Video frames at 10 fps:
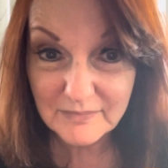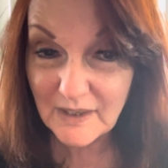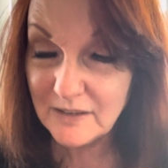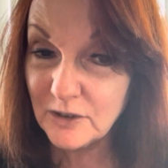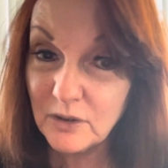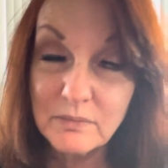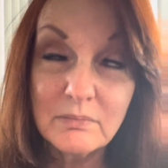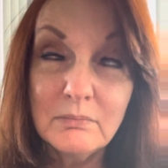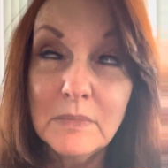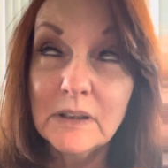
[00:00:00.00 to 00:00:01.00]
And there are
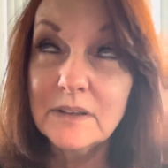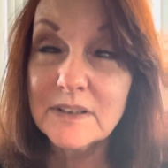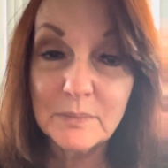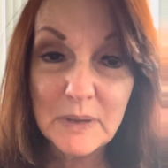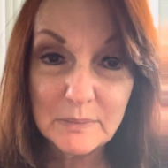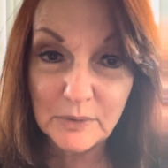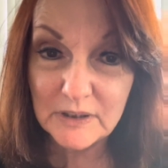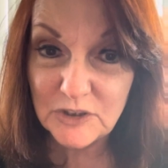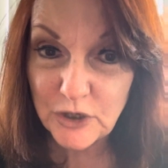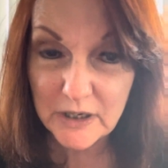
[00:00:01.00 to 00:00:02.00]
millions of people
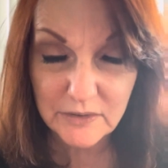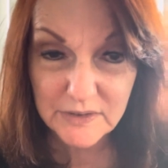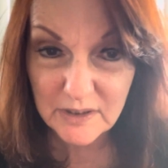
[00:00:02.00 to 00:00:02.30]
in jails